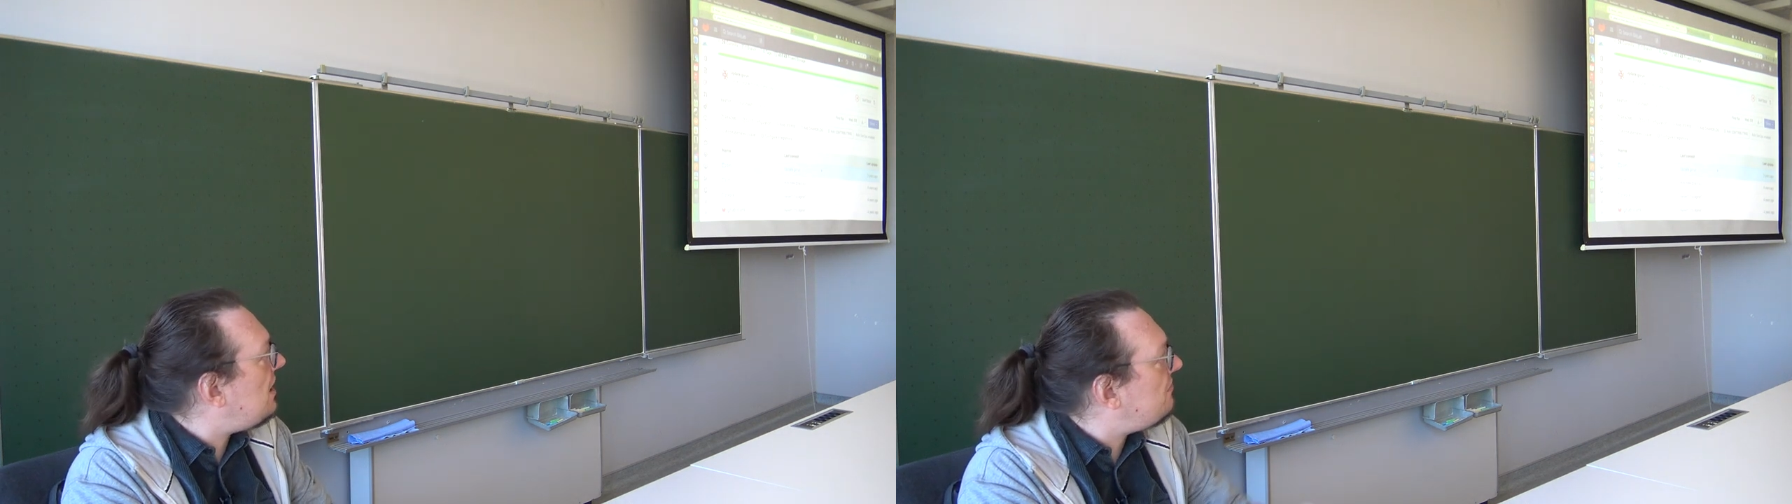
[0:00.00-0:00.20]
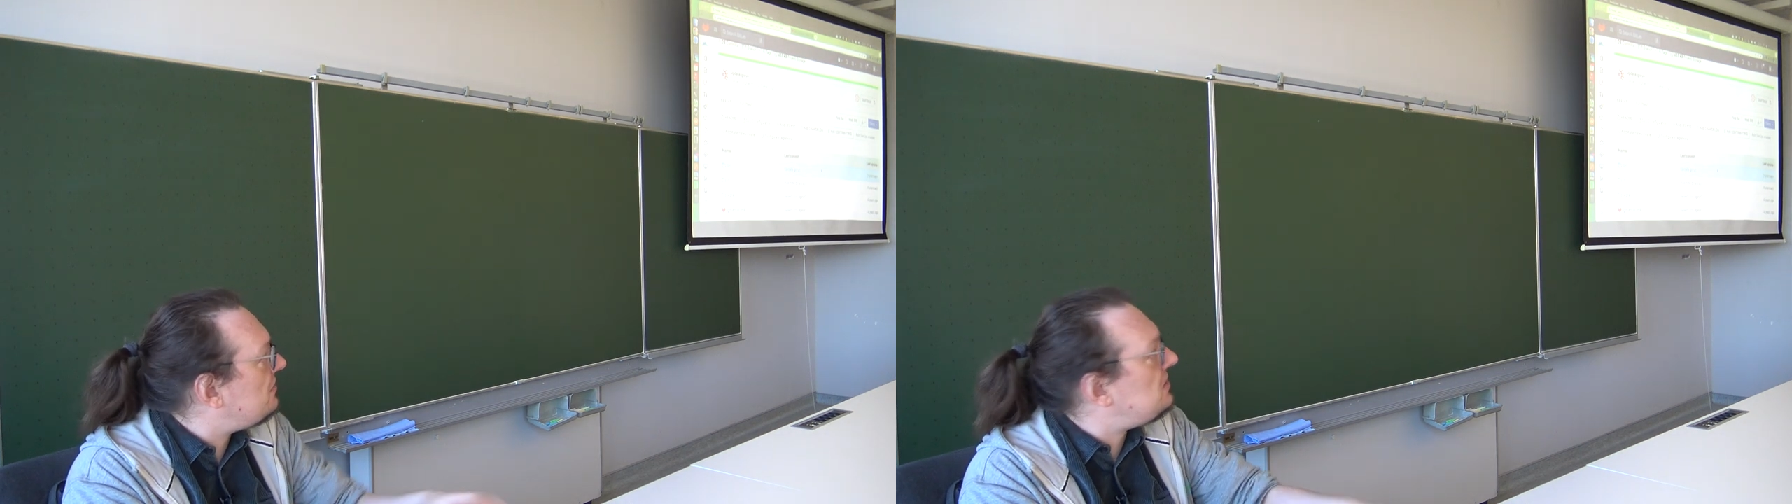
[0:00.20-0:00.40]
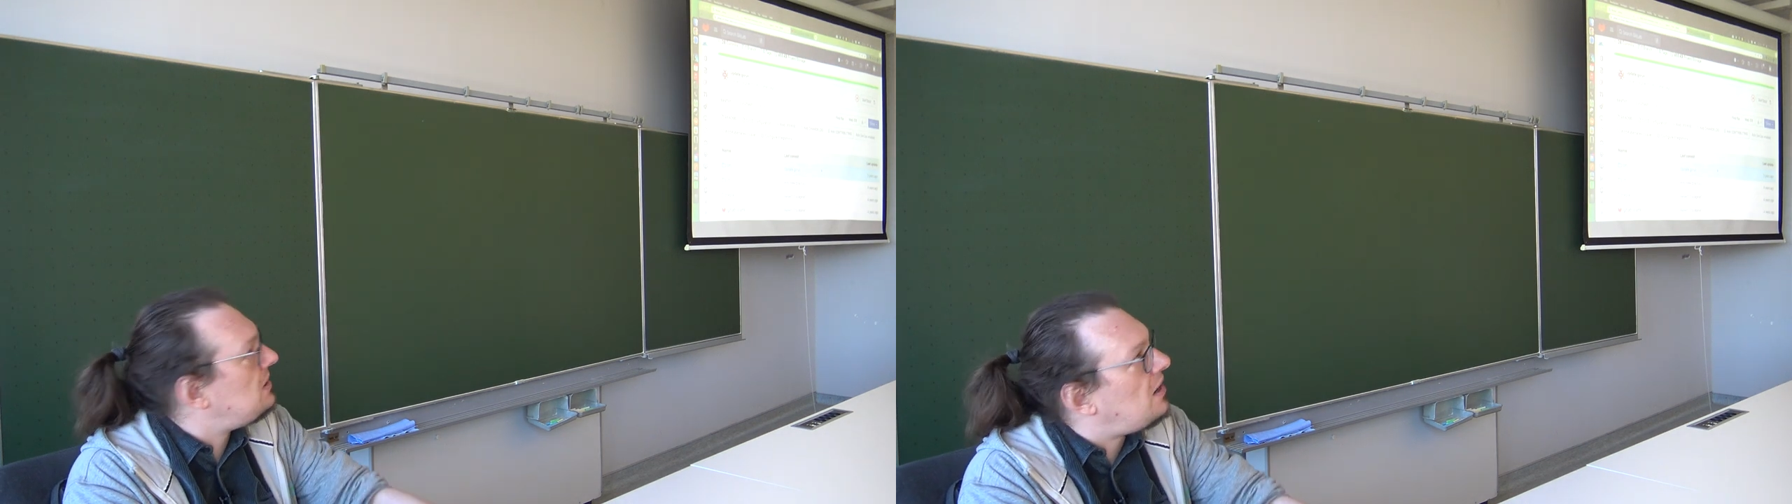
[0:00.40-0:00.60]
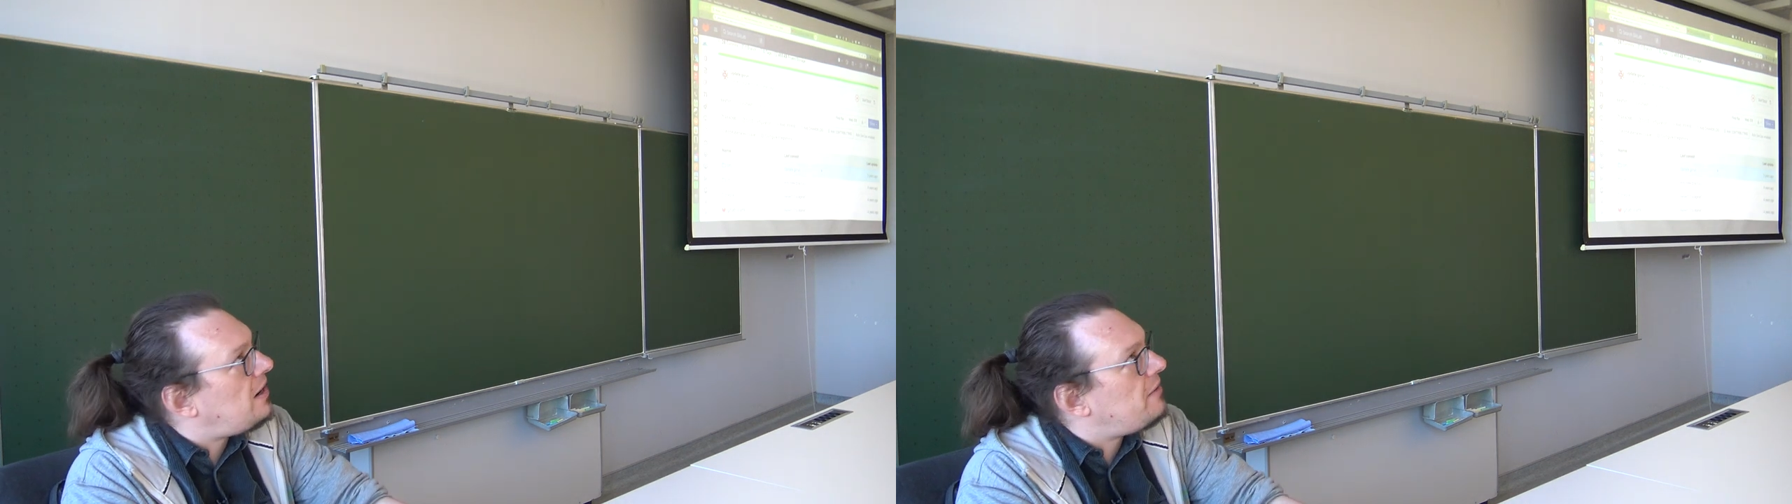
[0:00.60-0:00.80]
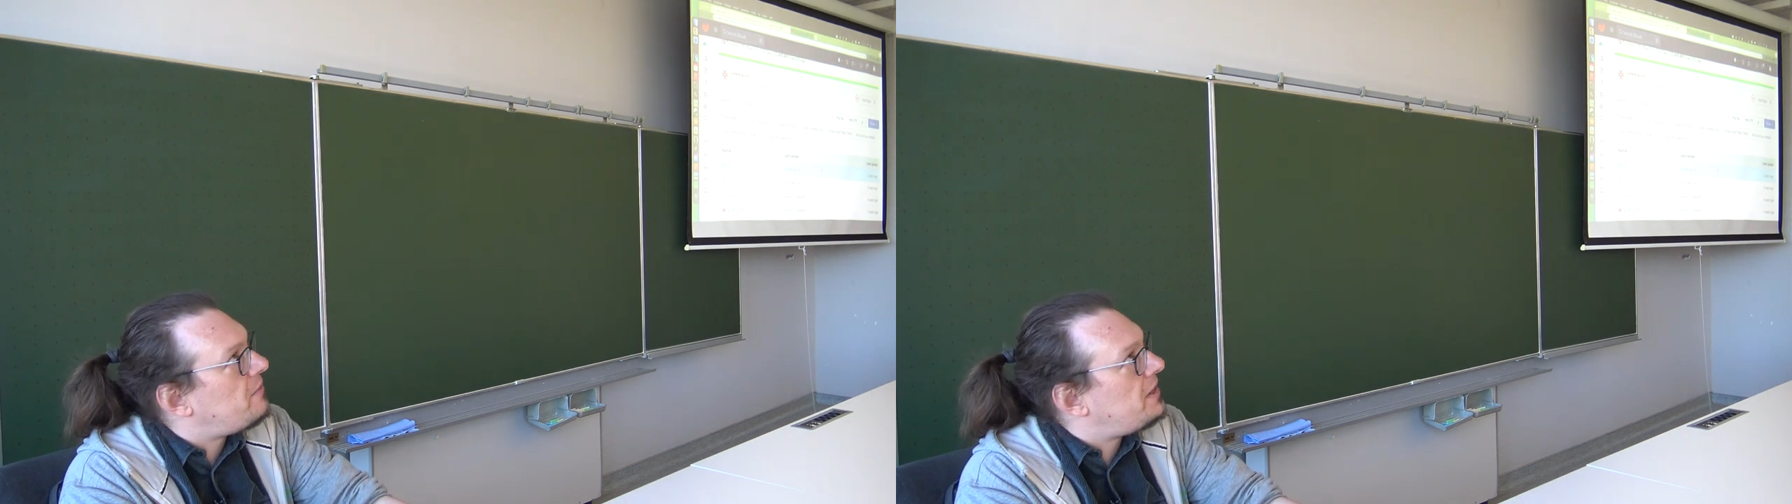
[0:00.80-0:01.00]
have a
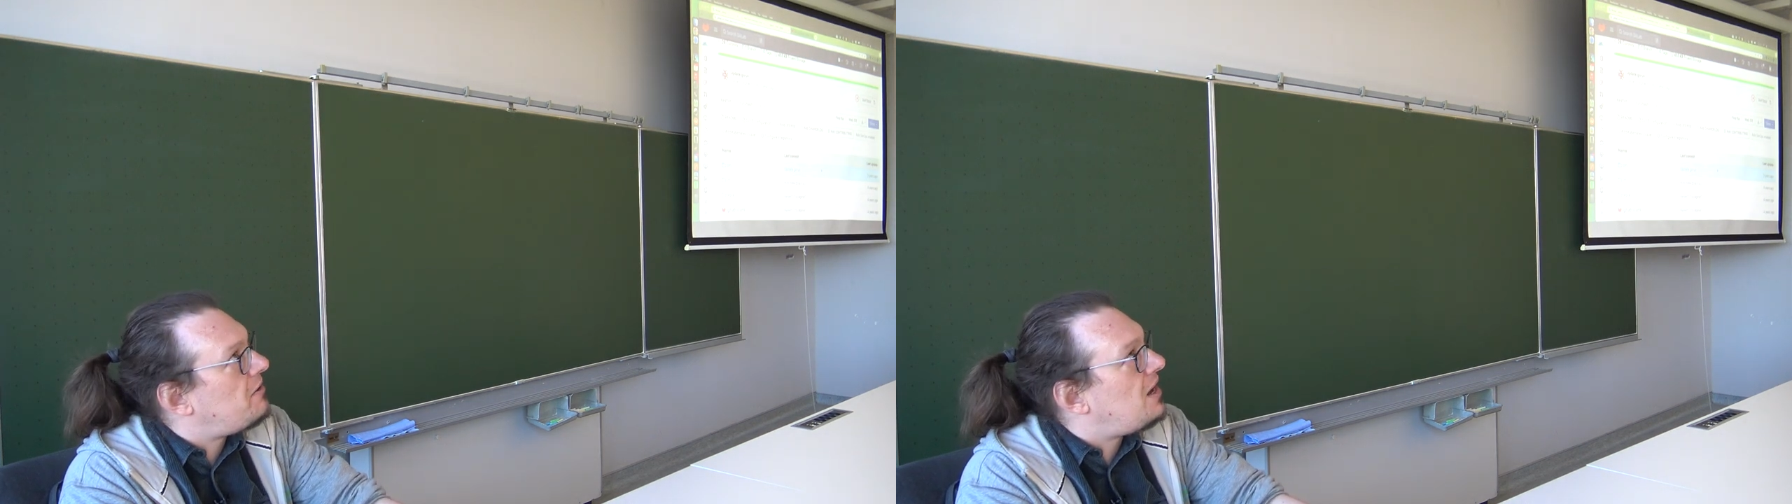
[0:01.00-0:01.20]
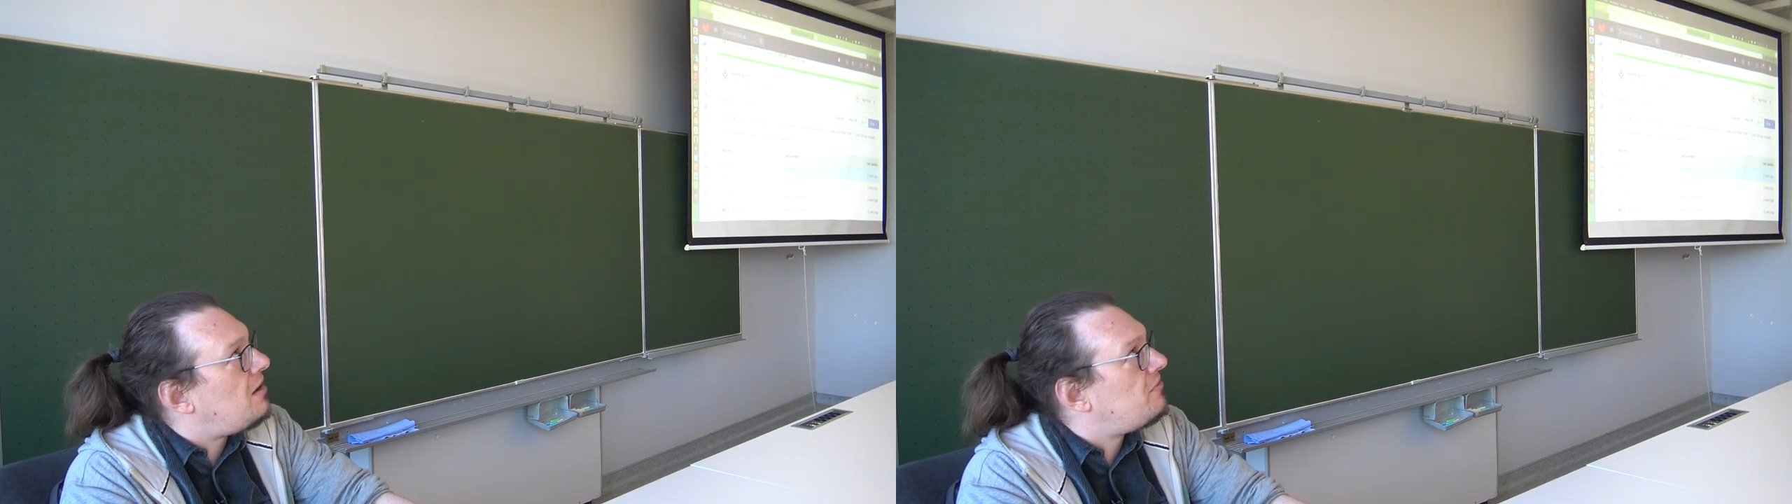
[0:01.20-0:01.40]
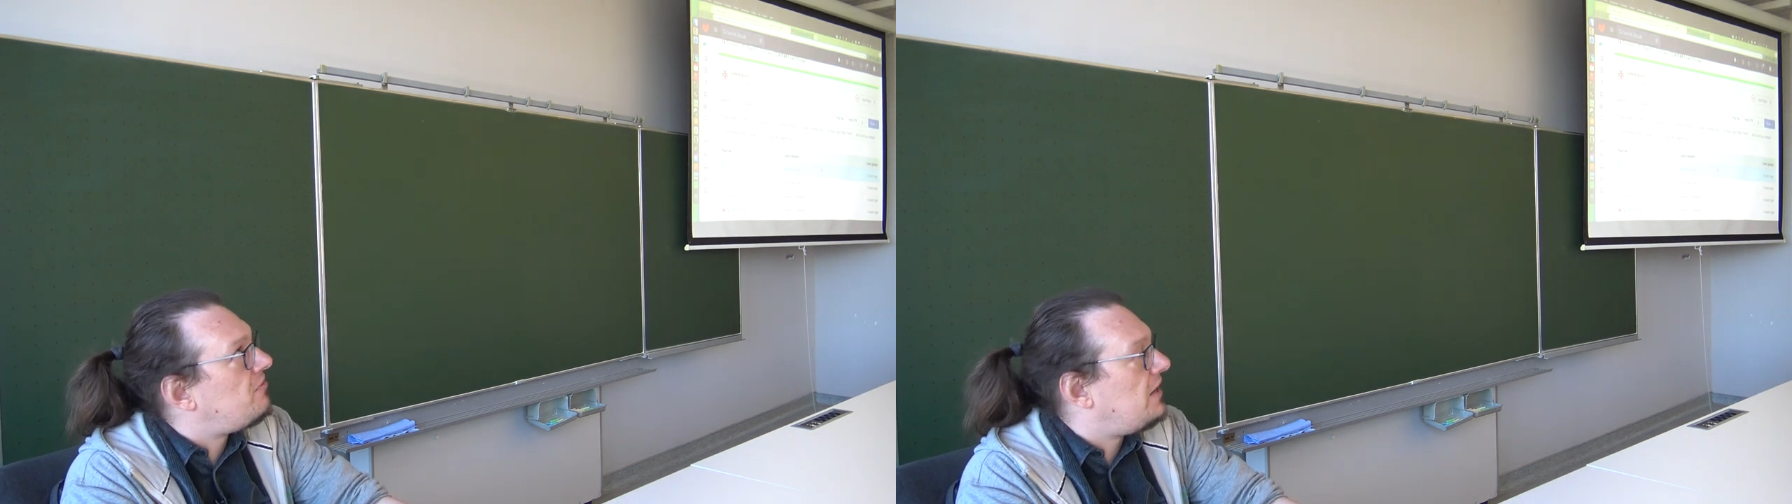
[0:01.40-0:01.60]
CI where you have